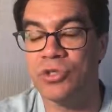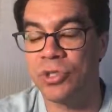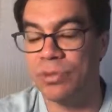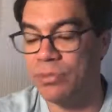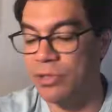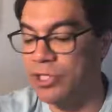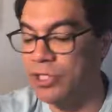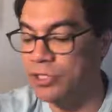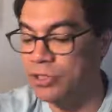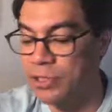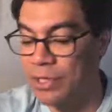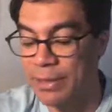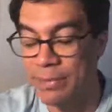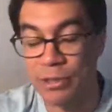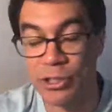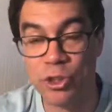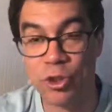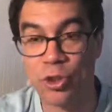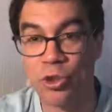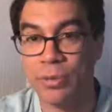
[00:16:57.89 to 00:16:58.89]
Some of these, like
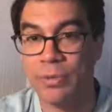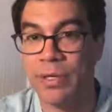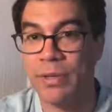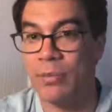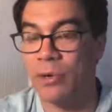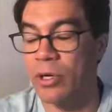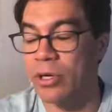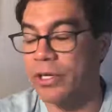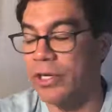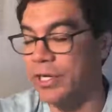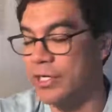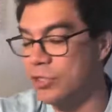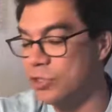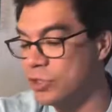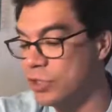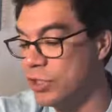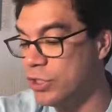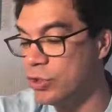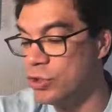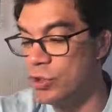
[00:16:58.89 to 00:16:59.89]
my social media marketing
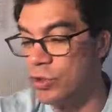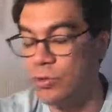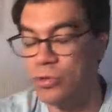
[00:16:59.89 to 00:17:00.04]
agency,